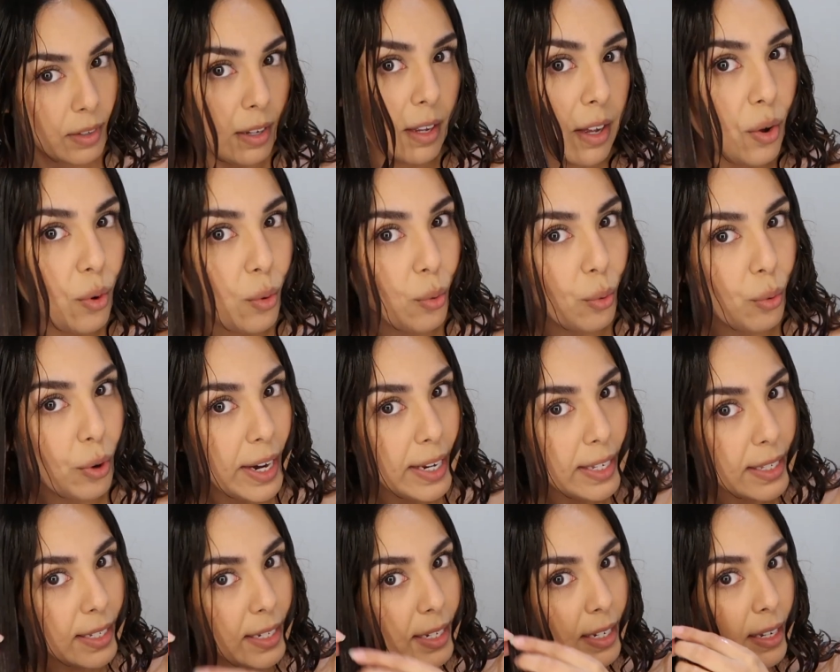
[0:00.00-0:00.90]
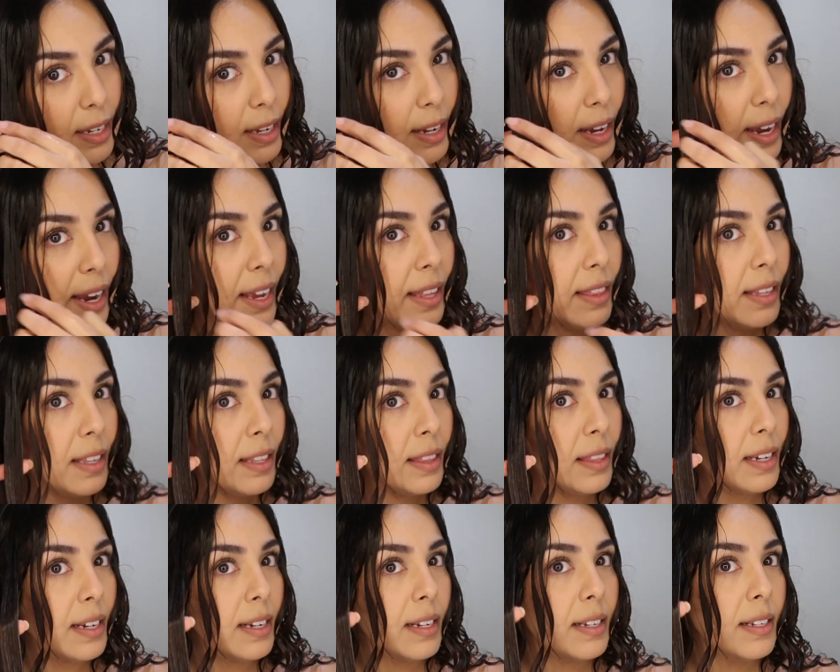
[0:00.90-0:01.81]
Alrighty, and
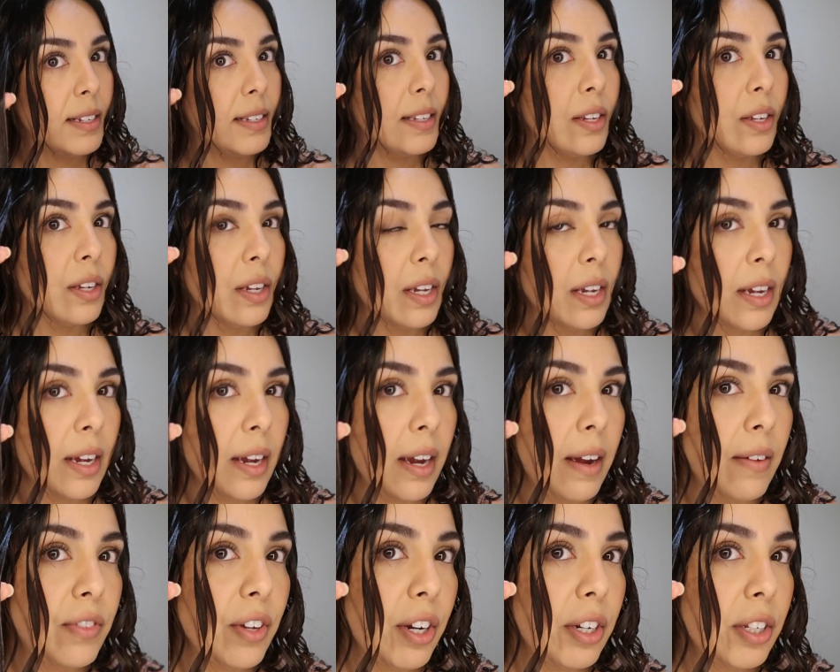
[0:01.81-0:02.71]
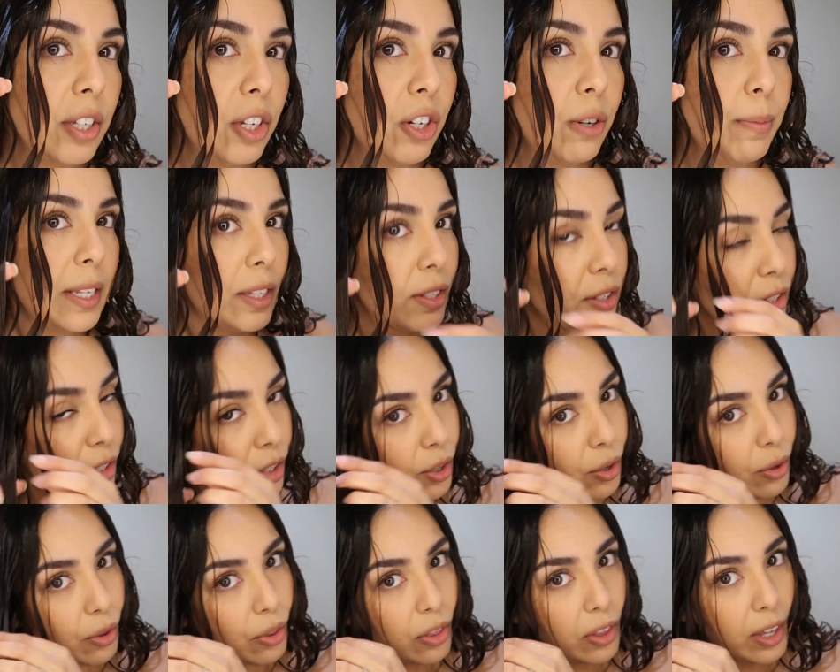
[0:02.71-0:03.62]
then these, they're a little bit
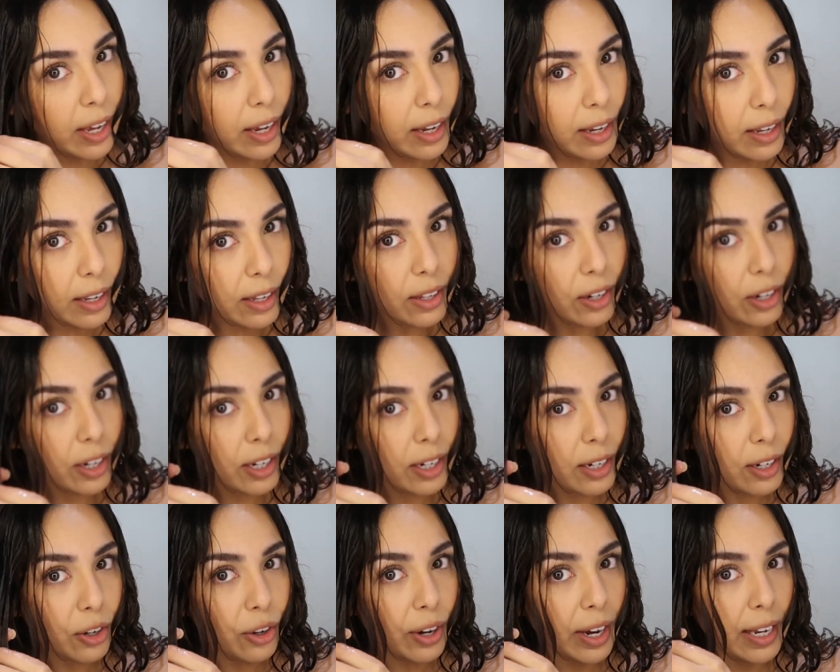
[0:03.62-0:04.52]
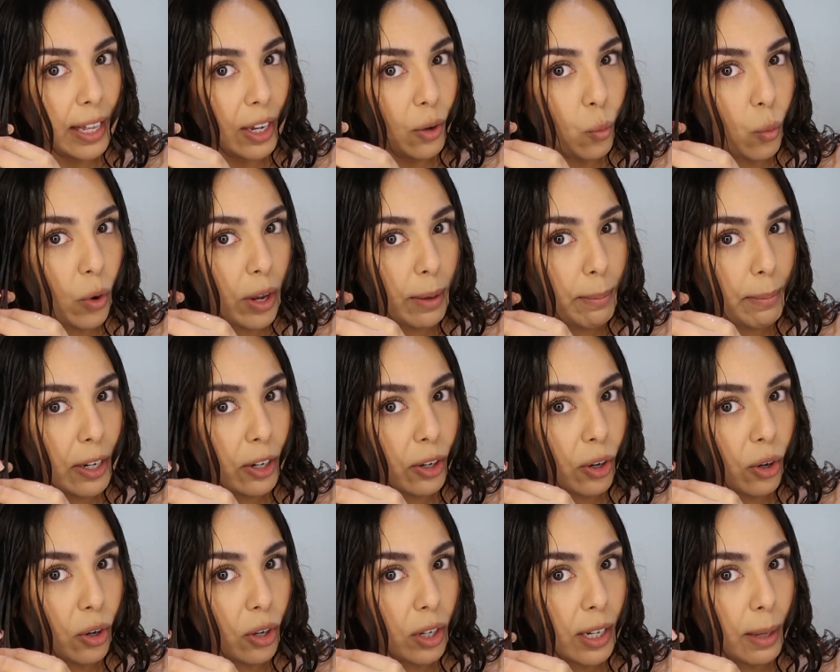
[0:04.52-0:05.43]
too thick. They're gonna create like one big
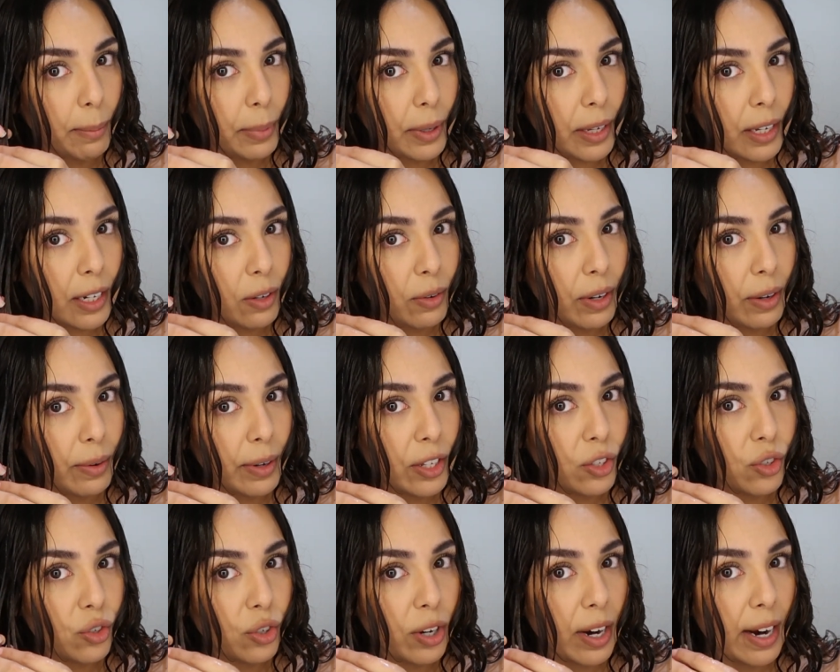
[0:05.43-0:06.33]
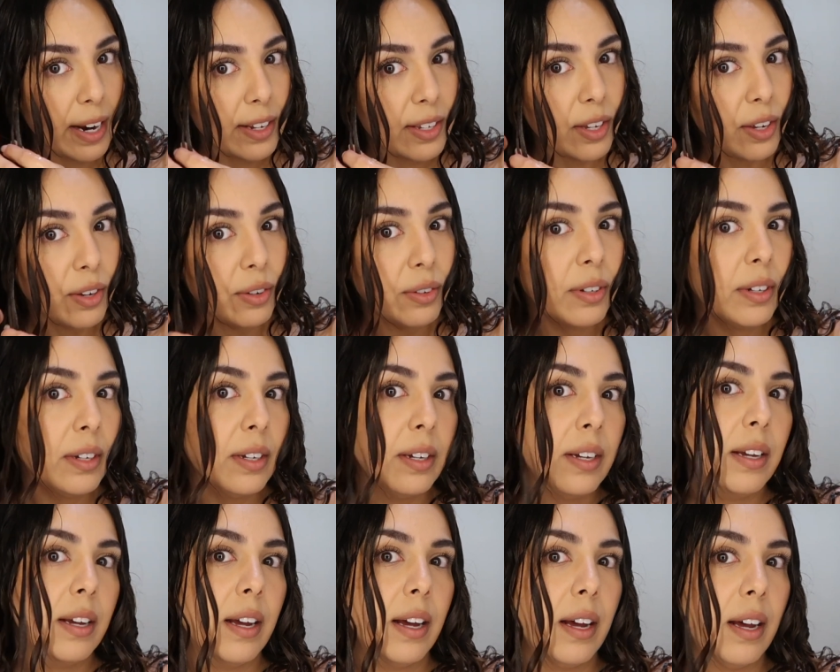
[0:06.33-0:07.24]
curl clump anyway when it's dry, so
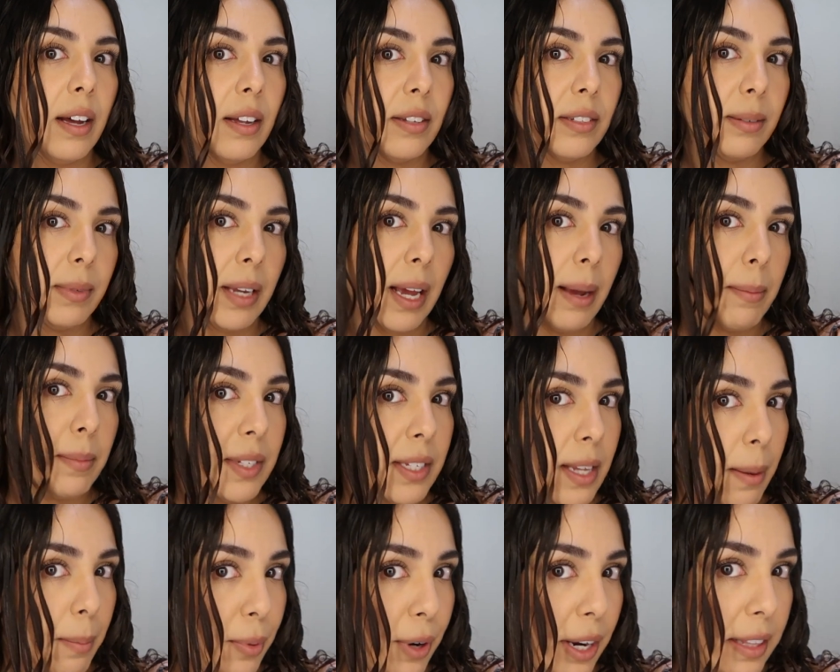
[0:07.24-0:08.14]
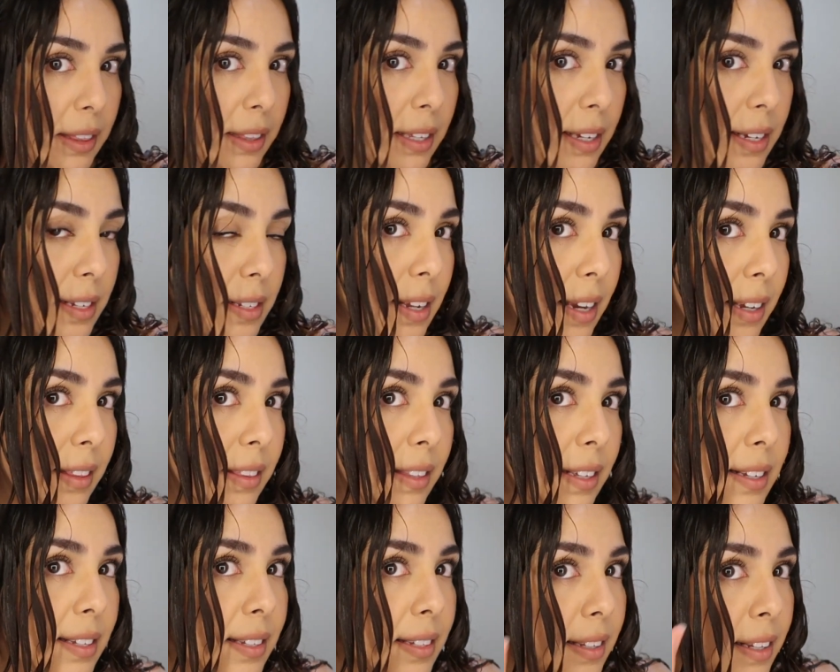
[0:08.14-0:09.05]
I'll sometimes separate these. Like
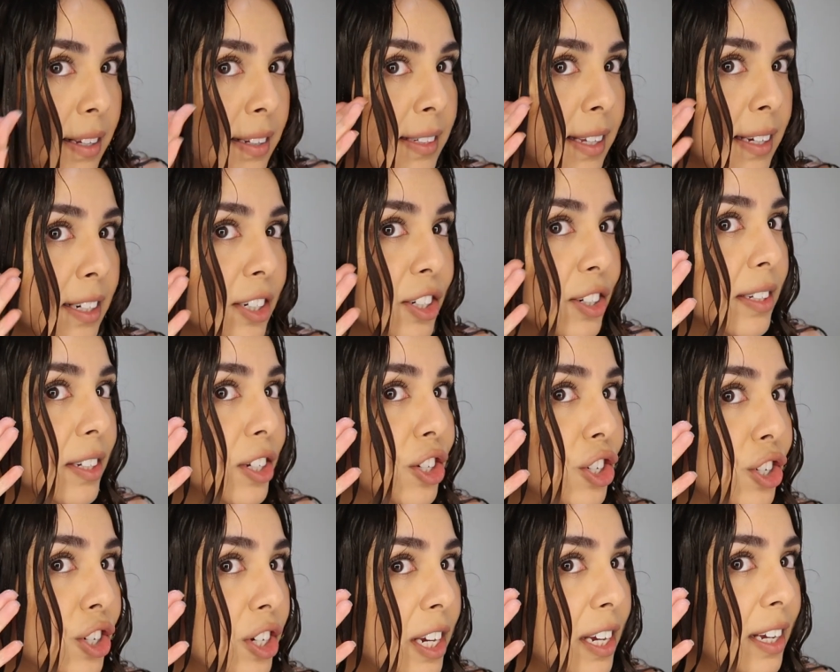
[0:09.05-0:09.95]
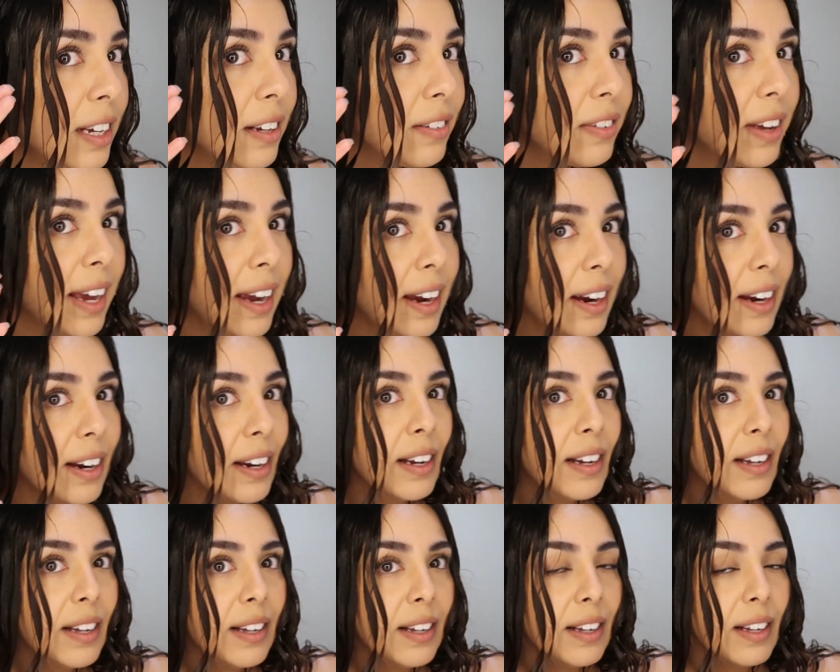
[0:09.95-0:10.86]
this, it looks like just a sheet of hair.
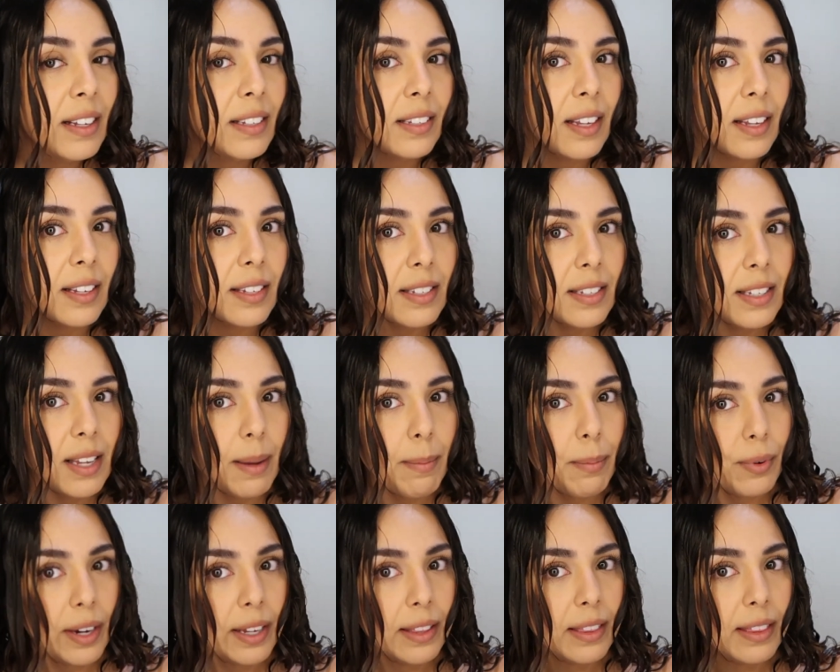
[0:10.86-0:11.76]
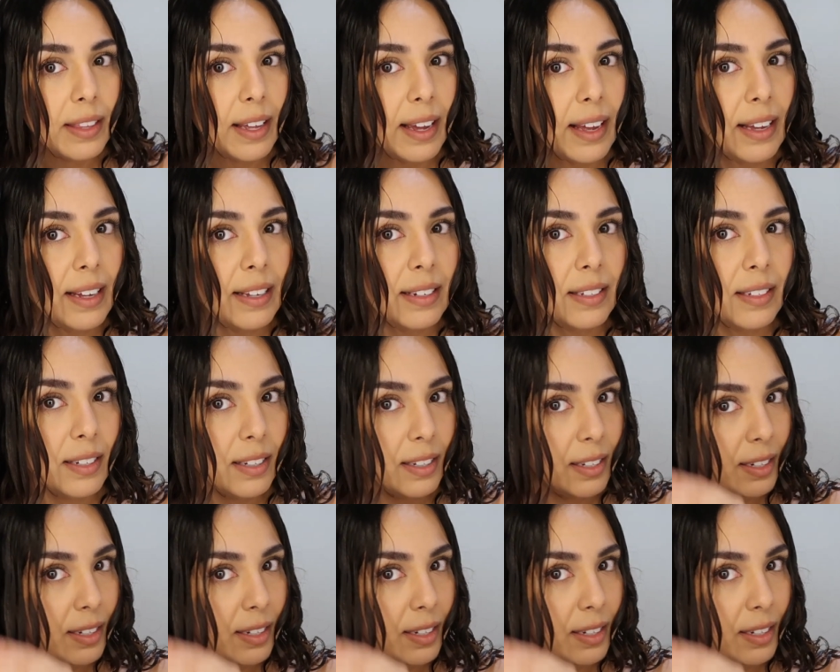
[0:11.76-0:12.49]
I'll separate that